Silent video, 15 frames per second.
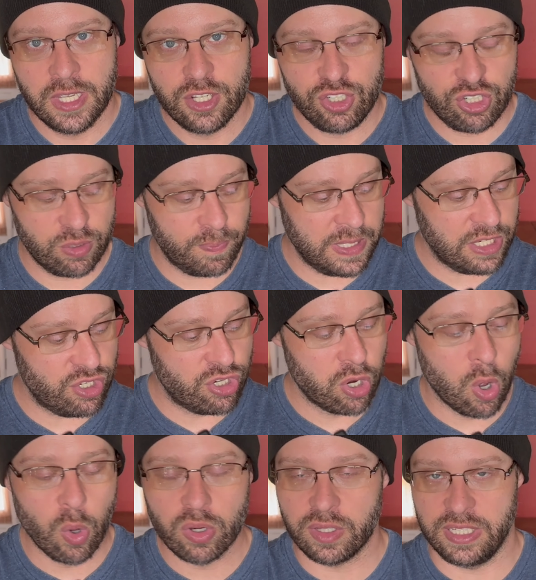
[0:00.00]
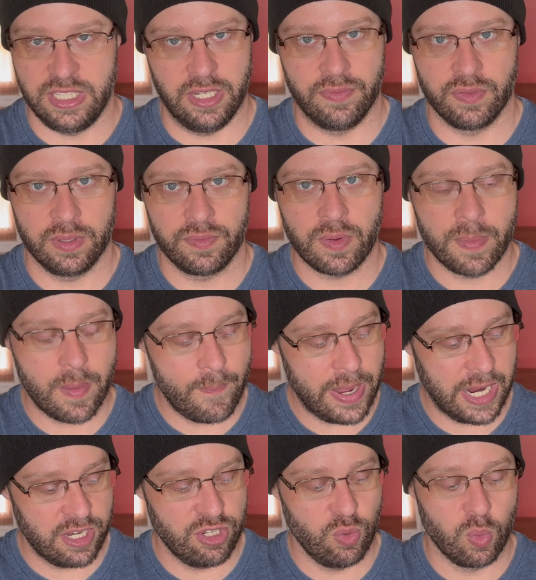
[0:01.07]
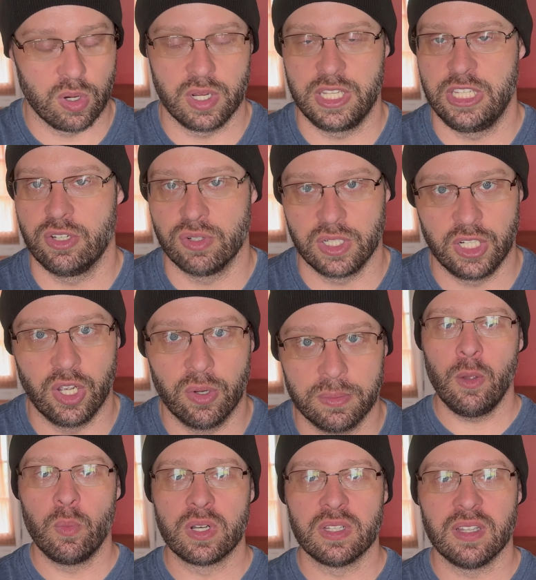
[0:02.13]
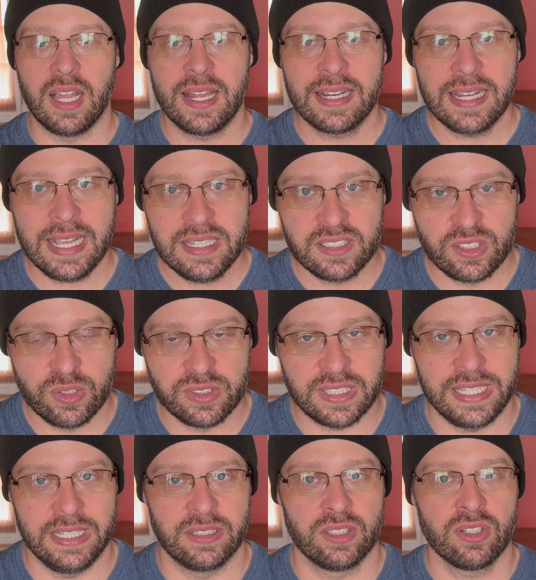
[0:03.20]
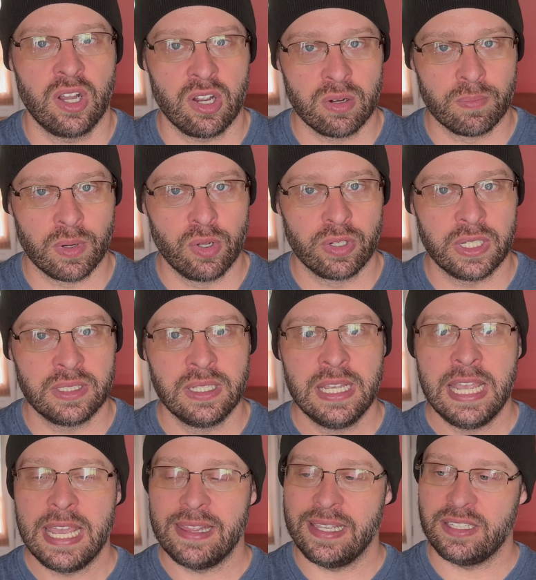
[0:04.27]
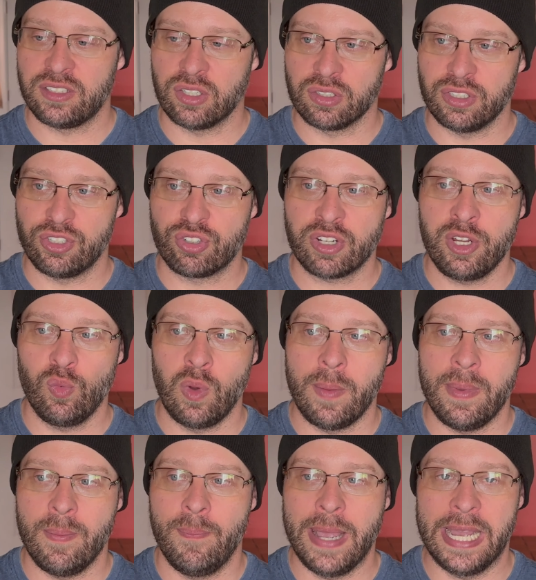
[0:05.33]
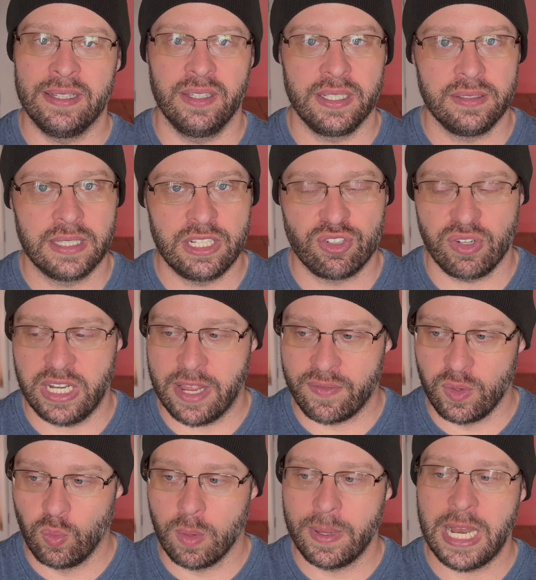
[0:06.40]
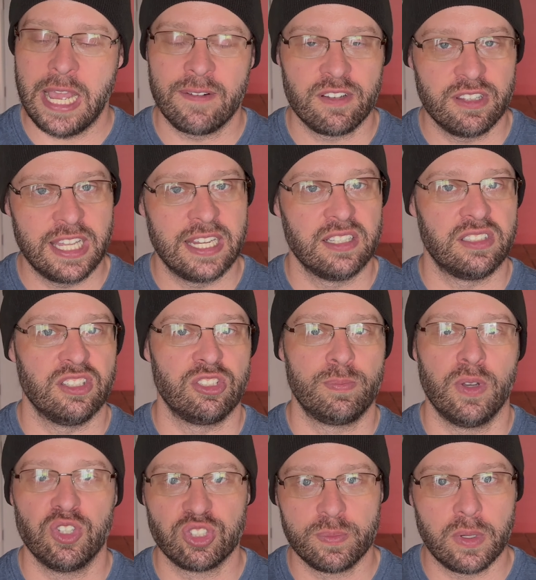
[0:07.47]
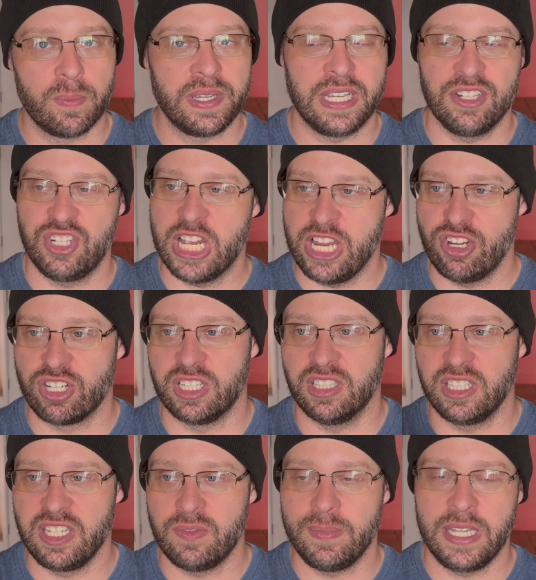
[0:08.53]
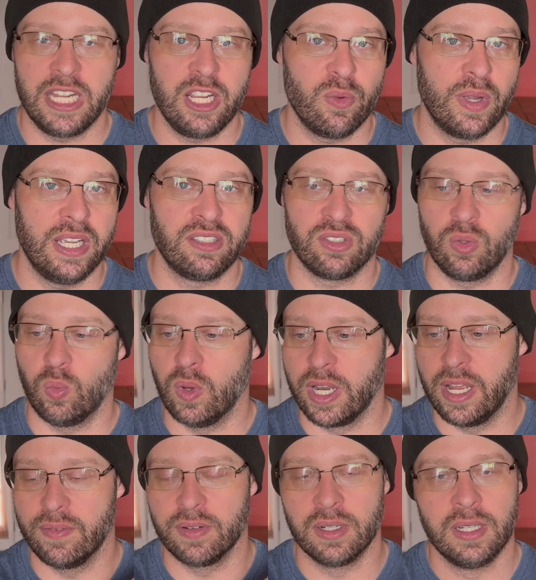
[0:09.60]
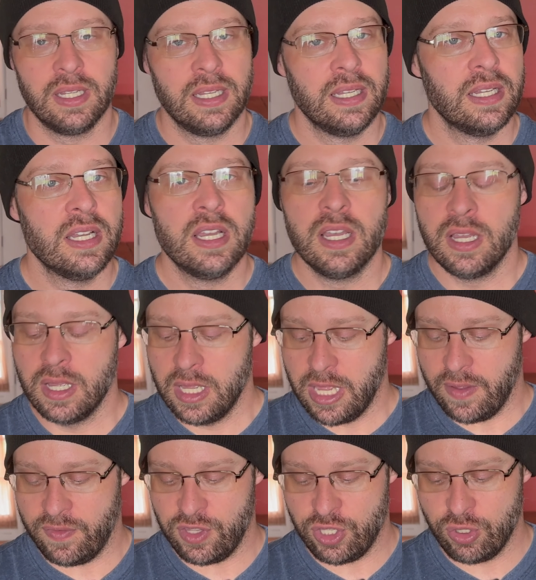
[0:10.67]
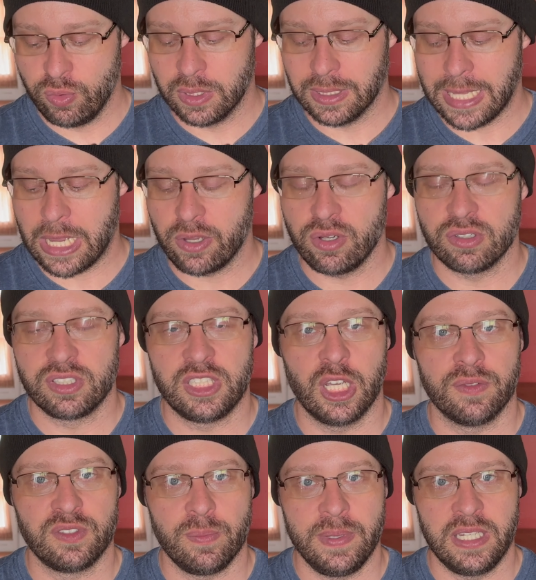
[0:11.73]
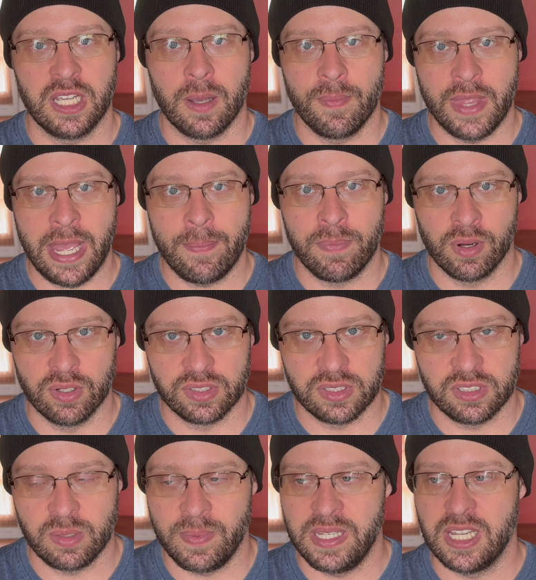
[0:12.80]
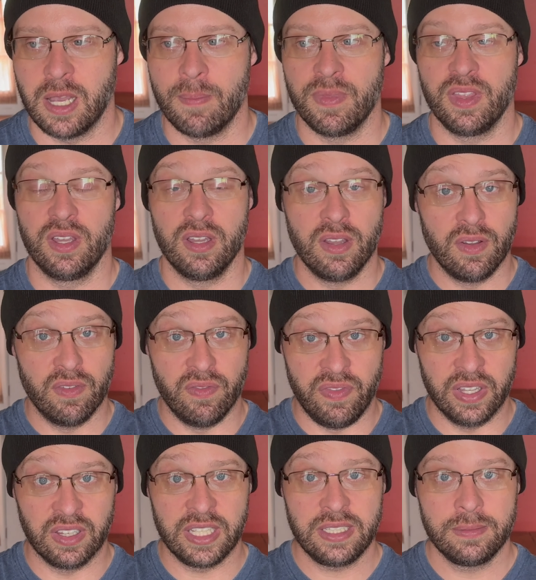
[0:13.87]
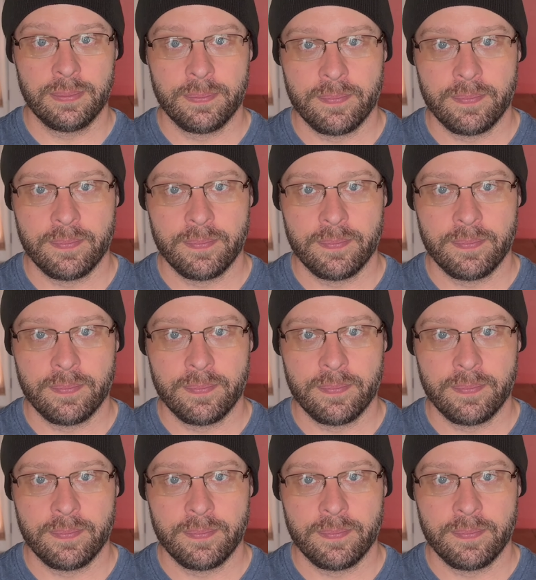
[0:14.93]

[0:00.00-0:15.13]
should be totally different from the man you were a year ago. And what a lot of guys do is they get their heart broken and they start to treat women badly. They treat every woman after that as disposable because, yeah, you're gonna leave me anyway, so whatever. If you allow yourself to become that person, to become the villain,